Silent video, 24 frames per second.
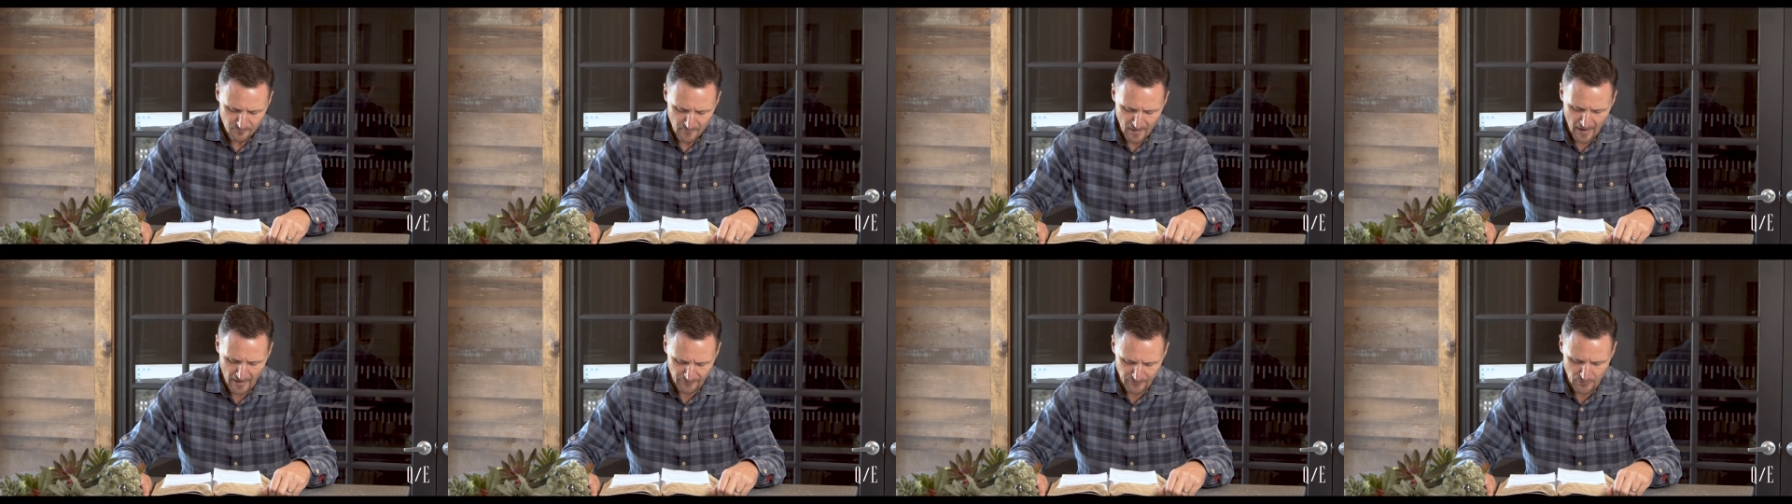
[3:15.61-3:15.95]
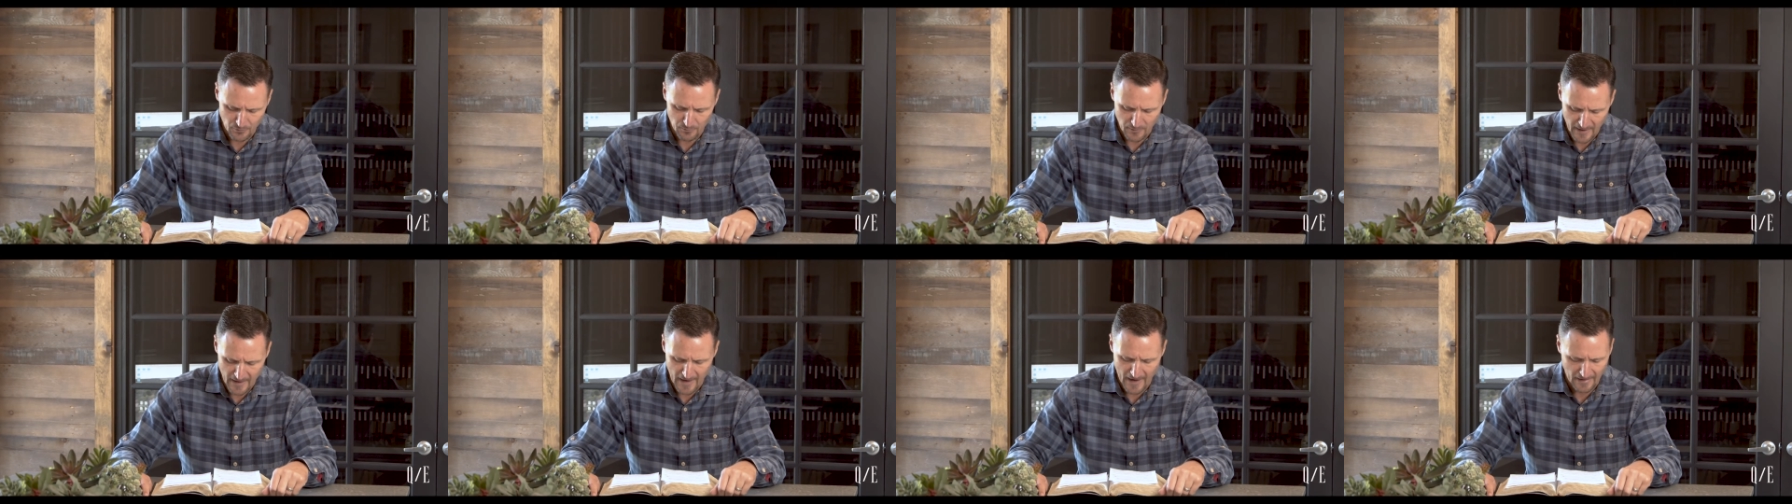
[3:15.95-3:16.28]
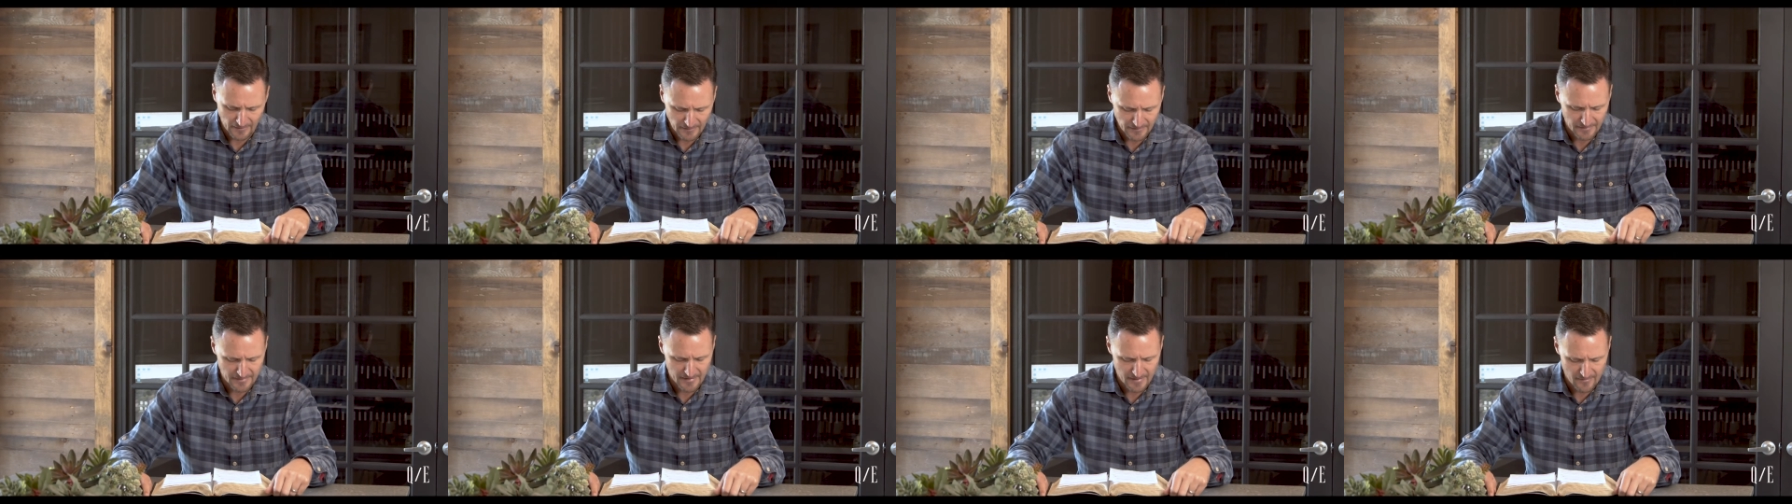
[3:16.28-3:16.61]
at the
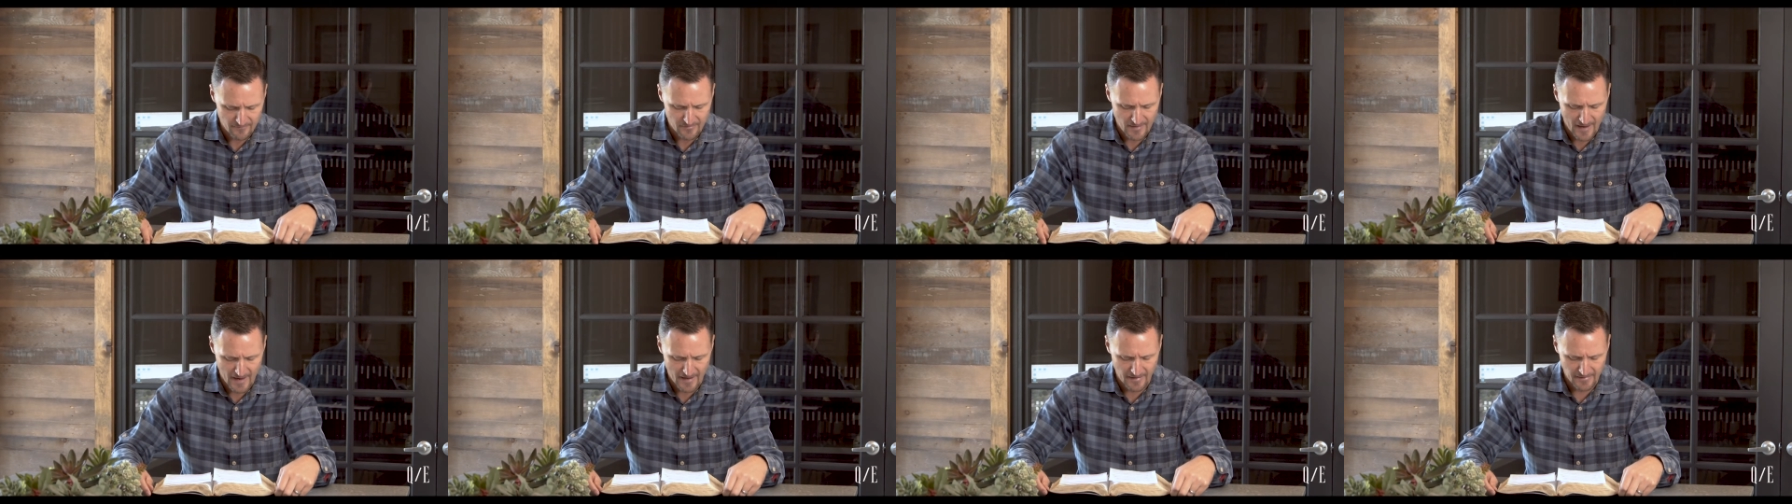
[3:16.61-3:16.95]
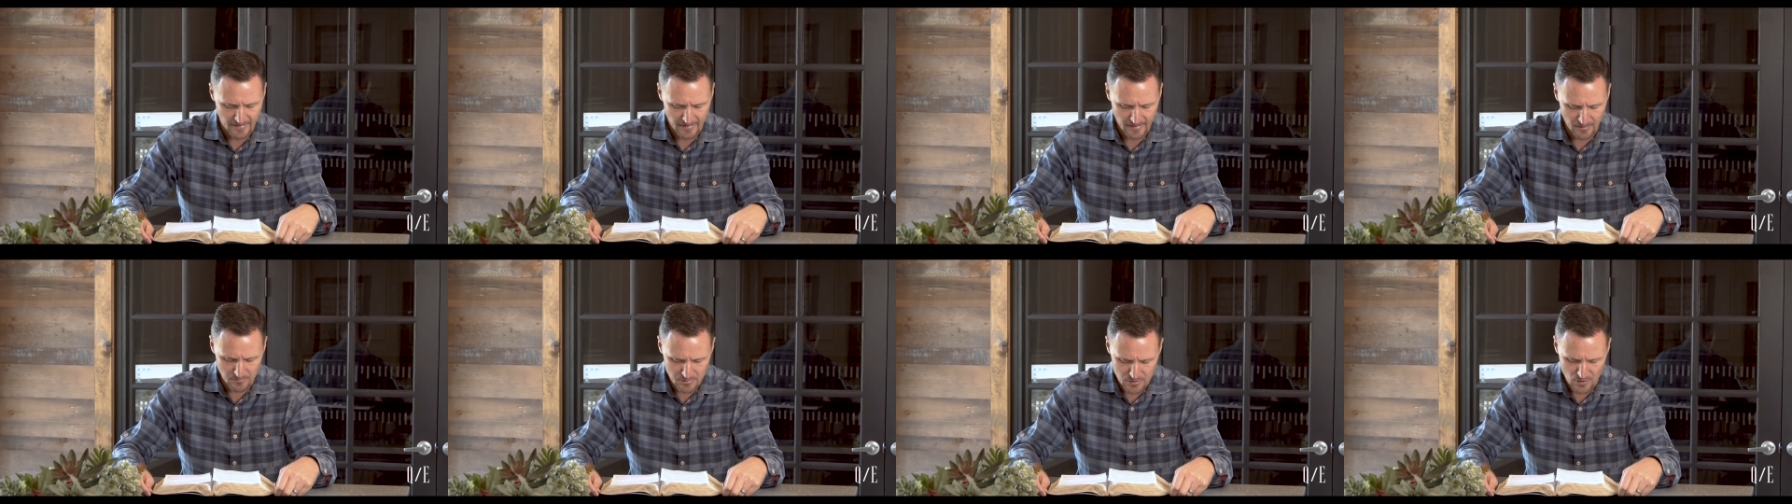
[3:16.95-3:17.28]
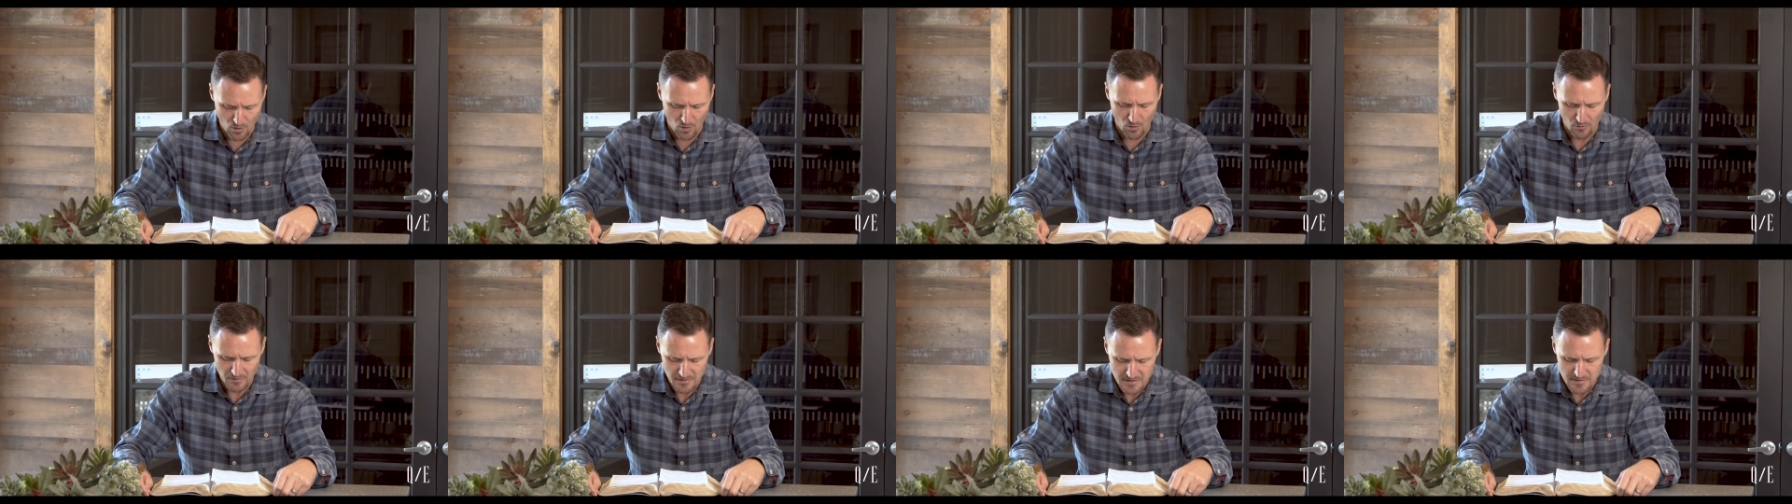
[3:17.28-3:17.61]
reality of that. It was
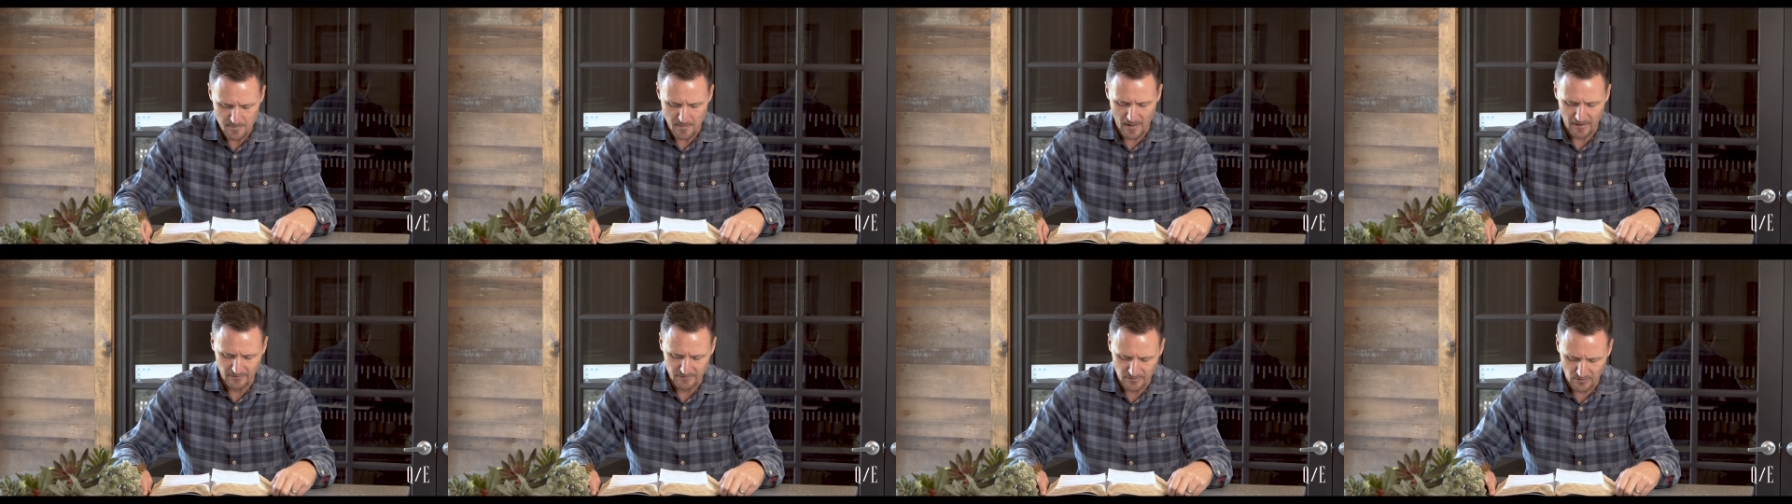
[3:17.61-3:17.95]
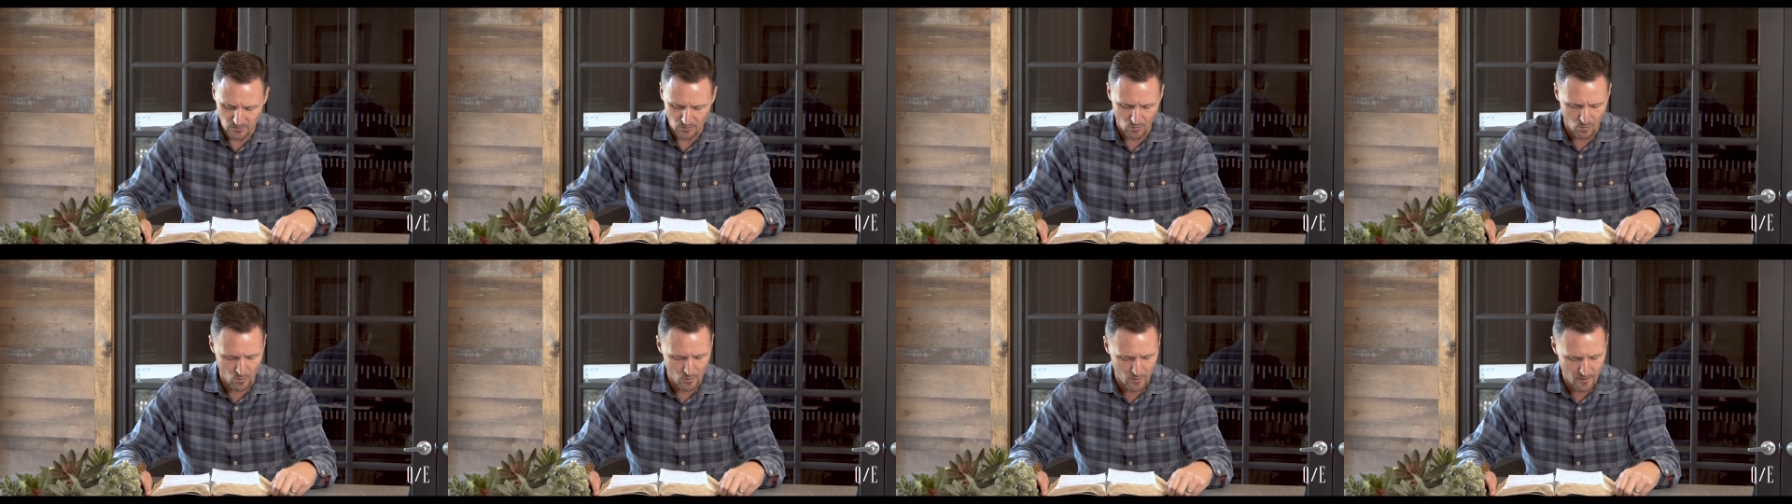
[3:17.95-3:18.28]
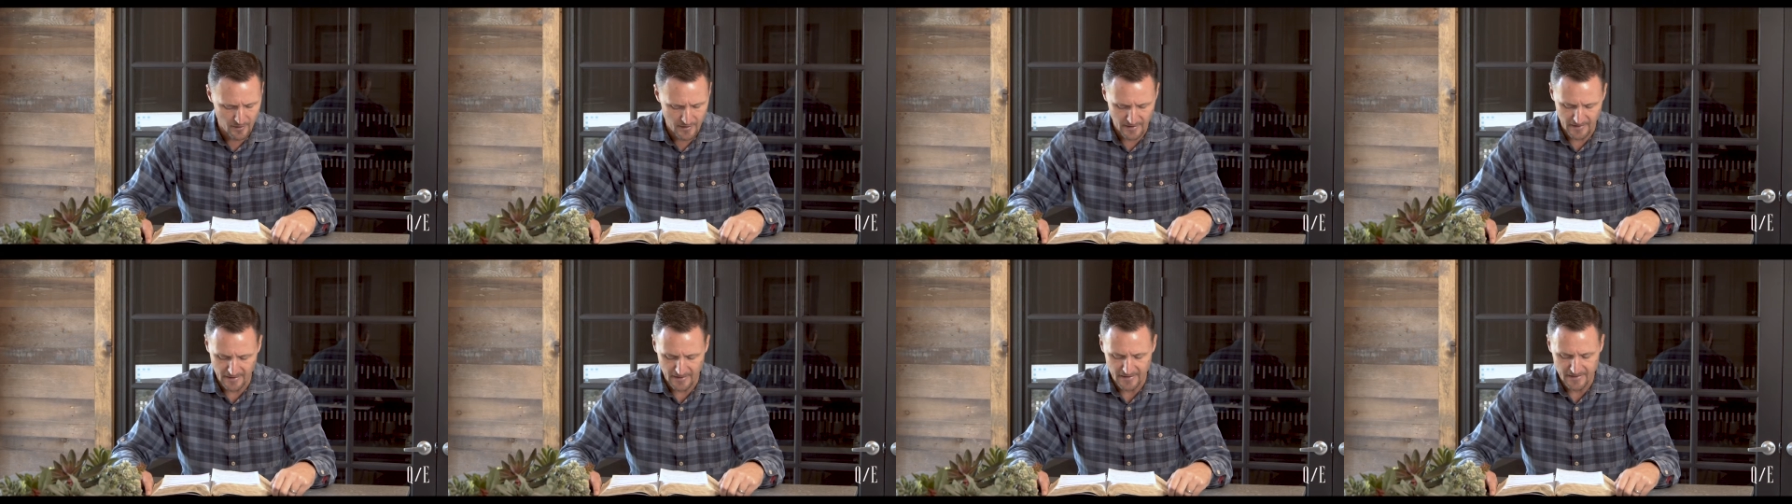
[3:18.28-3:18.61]
always about the
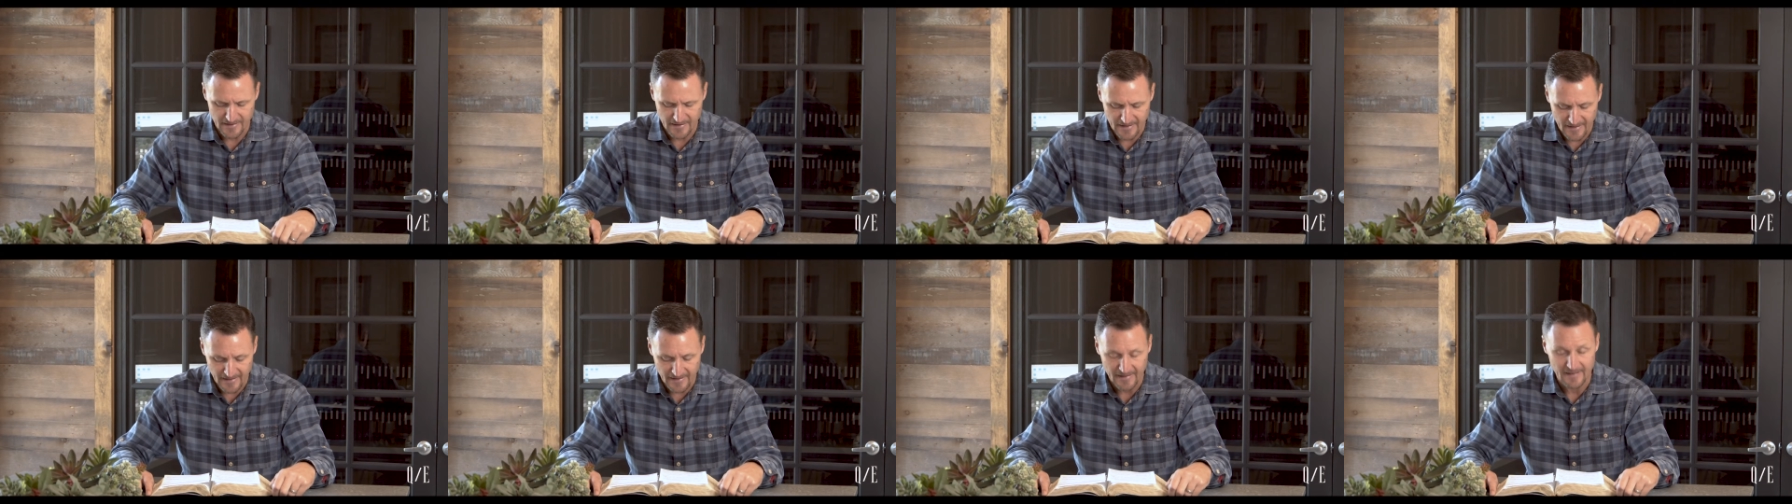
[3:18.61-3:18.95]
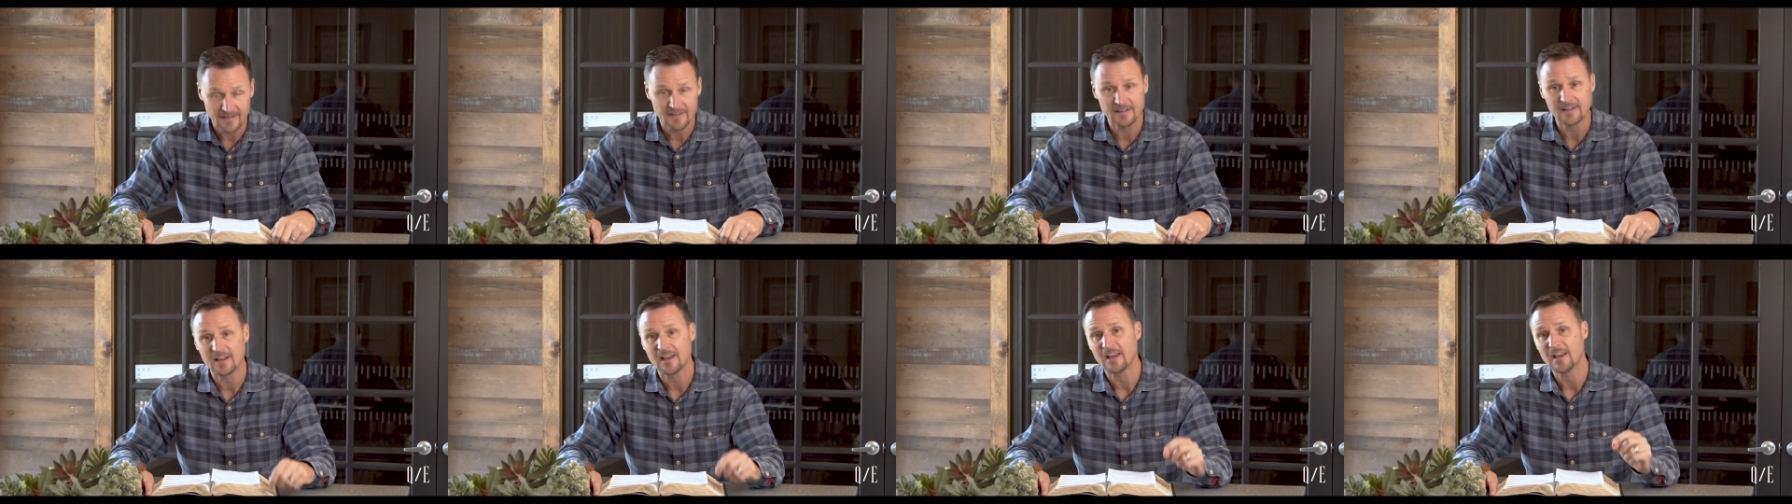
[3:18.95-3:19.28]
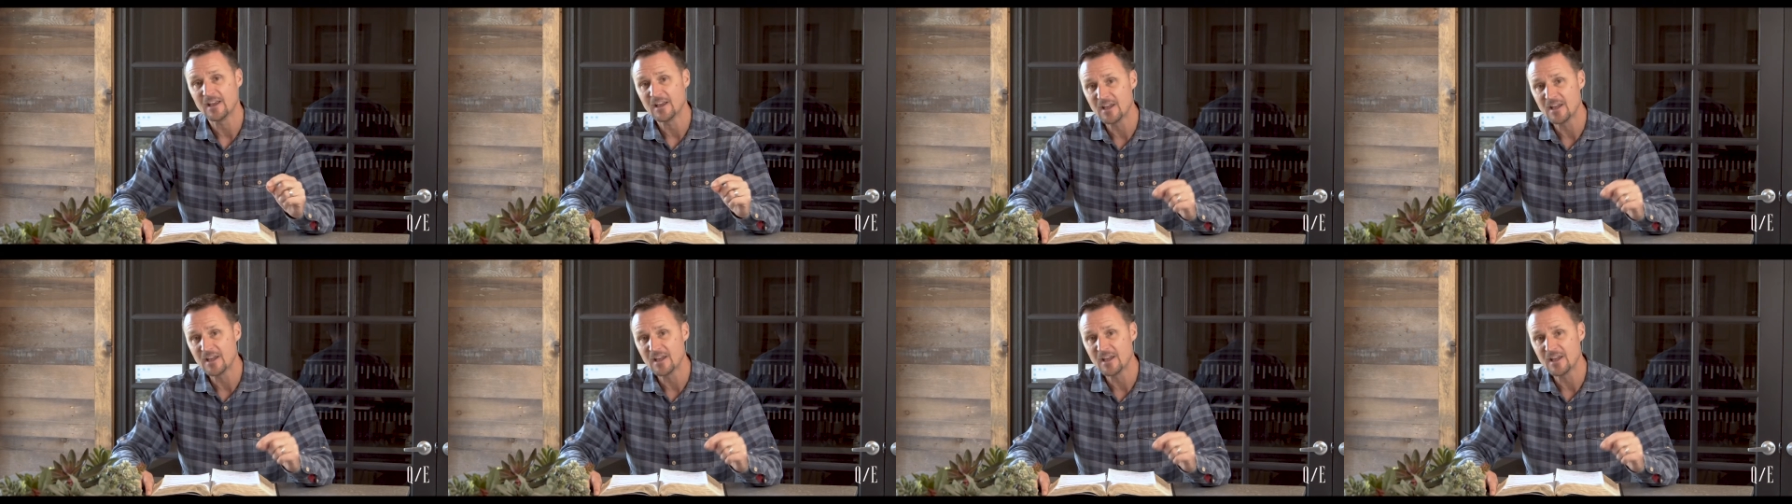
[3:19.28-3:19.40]
Lord, and in the end,